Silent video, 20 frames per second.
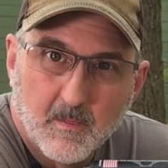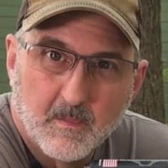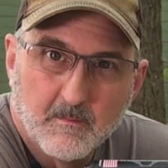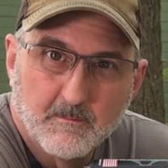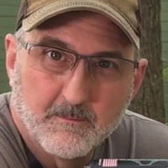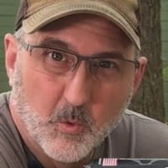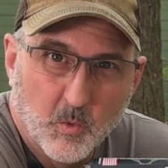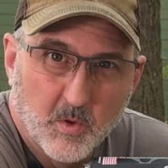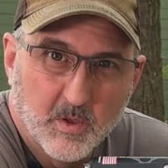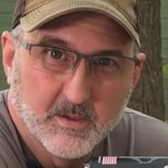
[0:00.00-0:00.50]

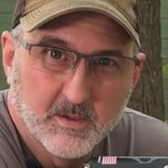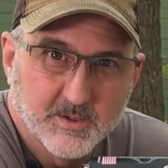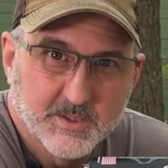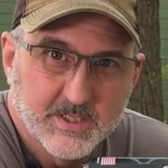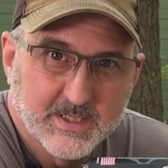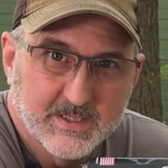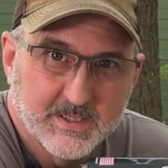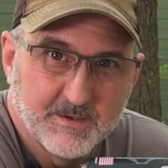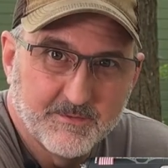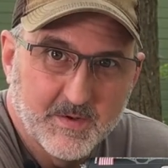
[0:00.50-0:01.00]

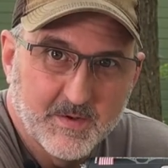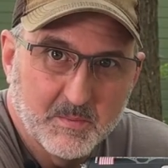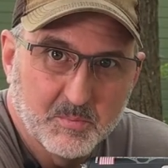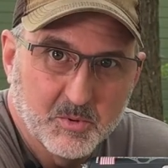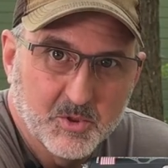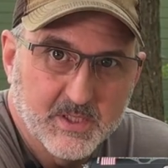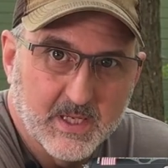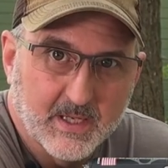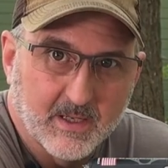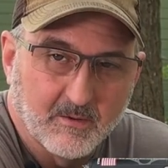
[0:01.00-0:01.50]
460 feet
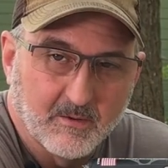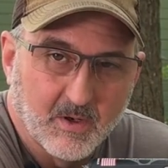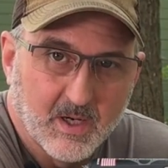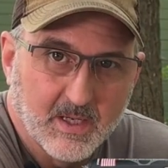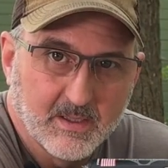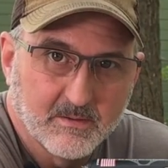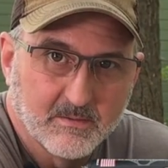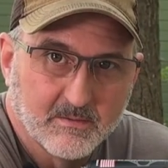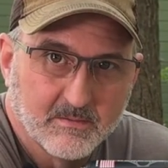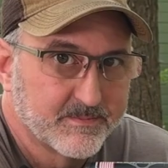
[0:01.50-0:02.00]
per second,
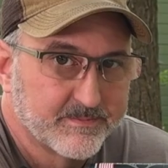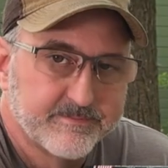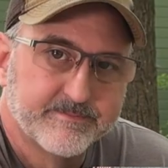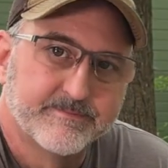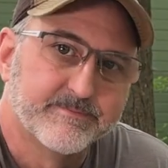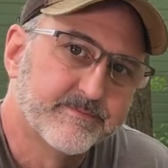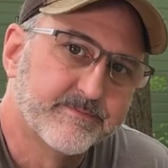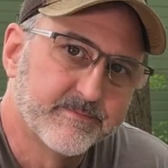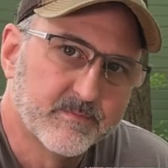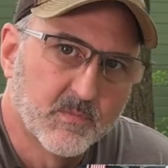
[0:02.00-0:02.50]
right?
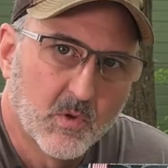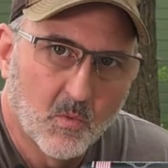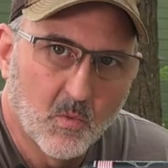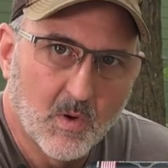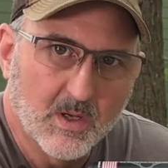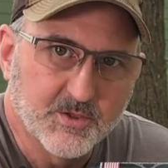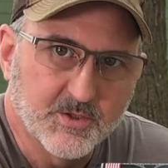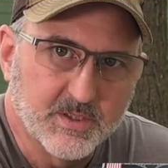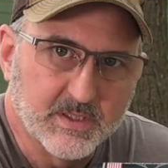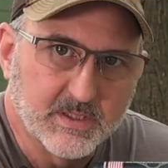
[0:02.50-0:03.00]

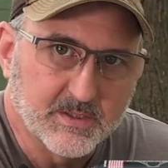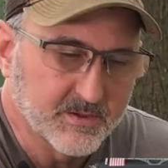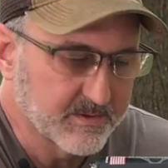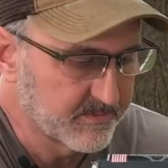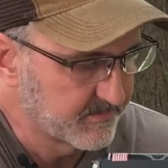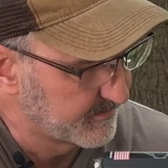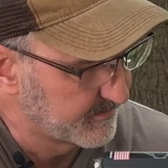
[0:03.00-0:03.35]
Watch this.